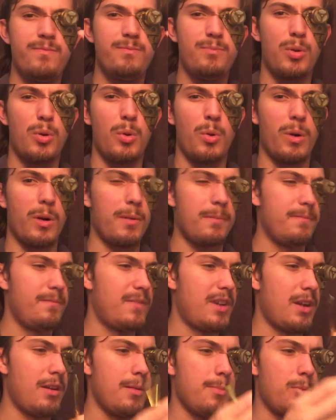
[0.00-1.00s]
Poor,
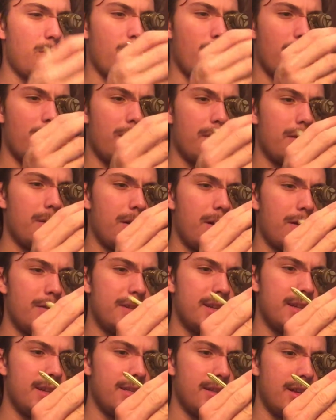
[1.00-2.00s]
very poor
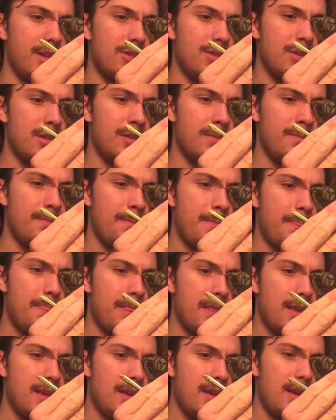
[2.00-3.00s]
articulation.
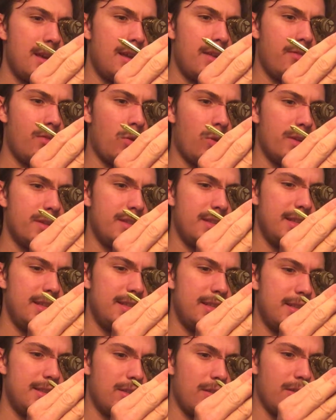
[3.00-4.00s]
And of course,
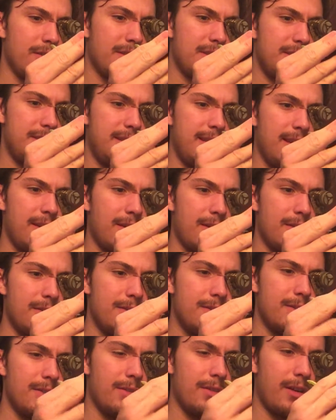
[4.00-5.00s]
this is all
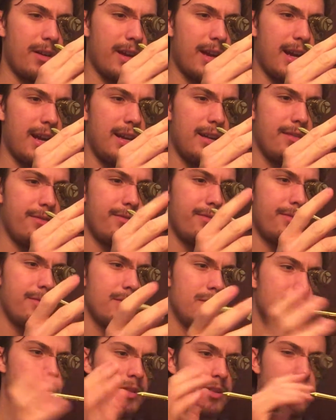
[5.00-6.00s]
stickers, so they're kind of
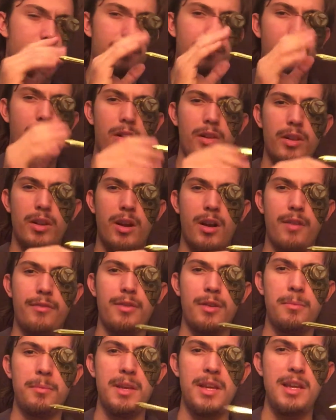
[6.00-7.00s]
falling
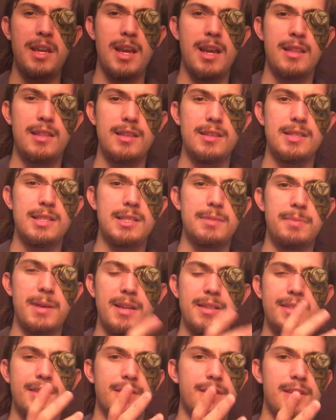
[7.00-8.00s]
off on me, and this is
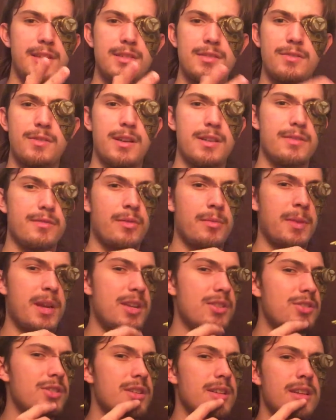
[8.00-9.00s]
basically his
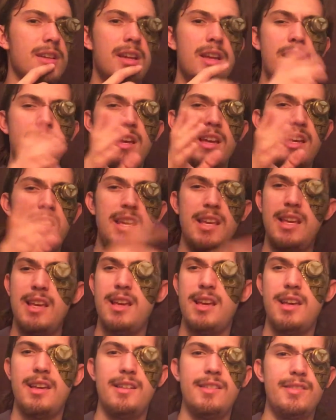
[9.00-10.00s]
transformation. He
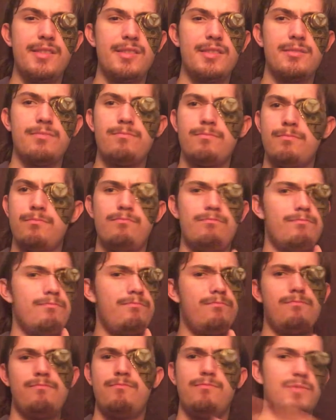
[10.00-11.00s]
is
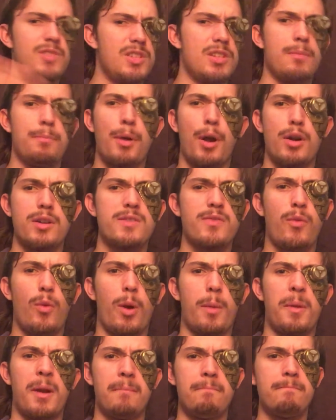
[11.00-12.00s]
just a parts
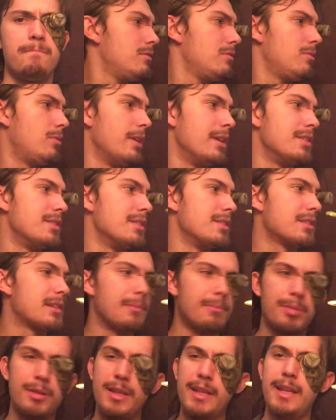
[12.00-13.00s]
former, which is
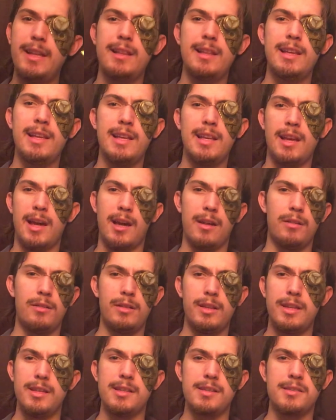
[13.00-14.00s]
completely and
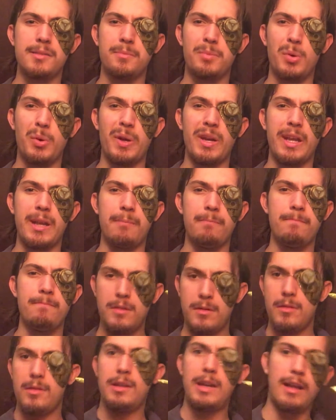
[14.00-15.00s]
utterly disappointing.
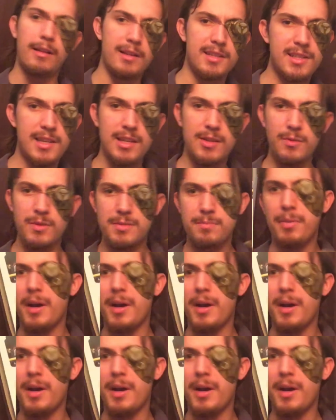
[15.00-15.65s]
Now let's get to his